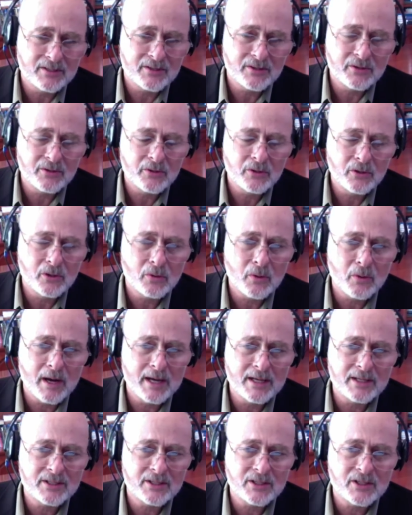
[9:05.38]
the New
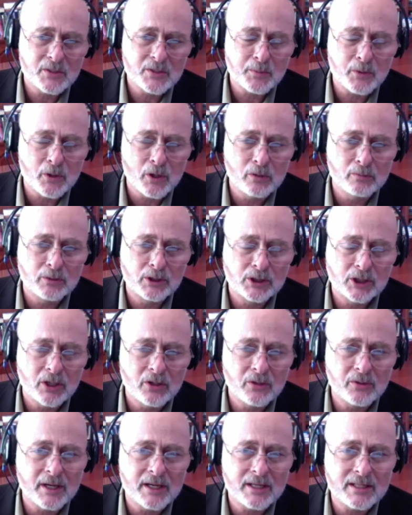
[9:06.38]
Horizons probe
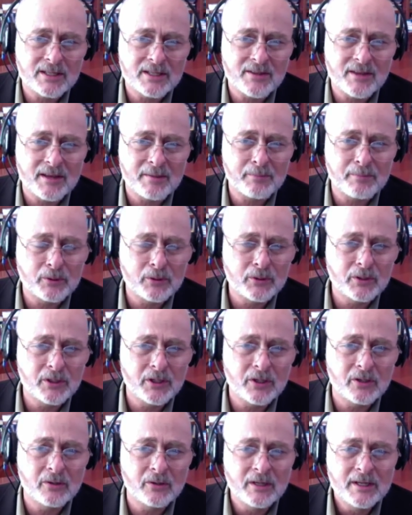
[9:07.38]
showed us that
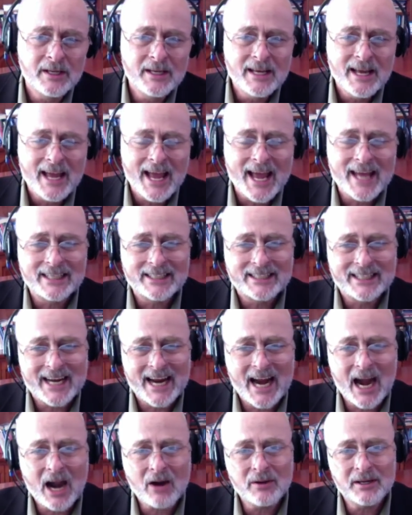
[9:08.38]
Pluto and
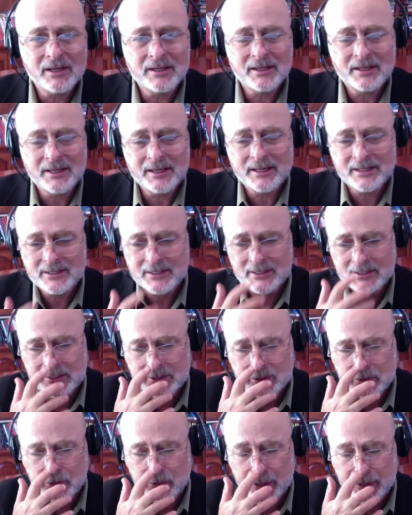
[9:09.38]
Charon,
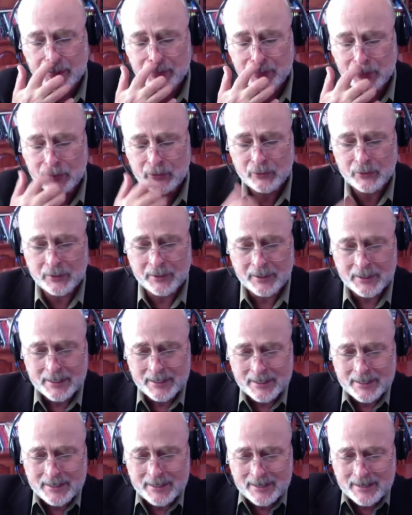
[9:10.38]
its twin moon,
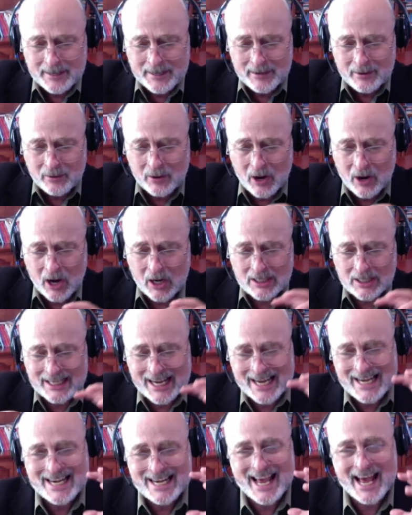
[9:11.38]
are
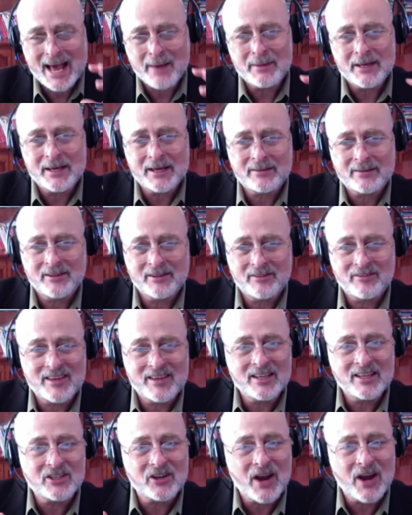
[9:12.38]
dynamic, that
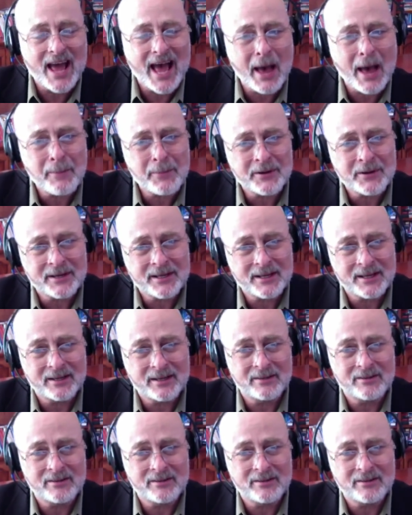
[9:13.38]
things are happening.